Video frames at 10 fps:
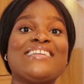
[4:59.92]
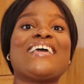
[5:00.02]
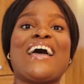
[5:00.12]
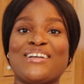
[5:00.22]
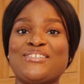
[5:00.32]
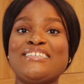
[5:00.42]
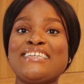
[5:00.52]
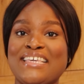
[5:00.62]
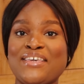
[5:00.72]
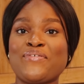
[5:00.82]
they're actually
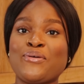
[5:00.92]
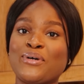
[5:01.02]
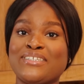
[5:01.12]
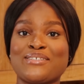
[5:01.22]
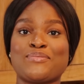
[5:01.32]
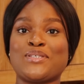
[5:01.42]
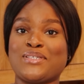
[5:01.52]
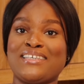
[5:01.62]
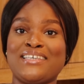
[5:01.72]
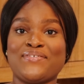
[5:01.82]
giving what they're supposed to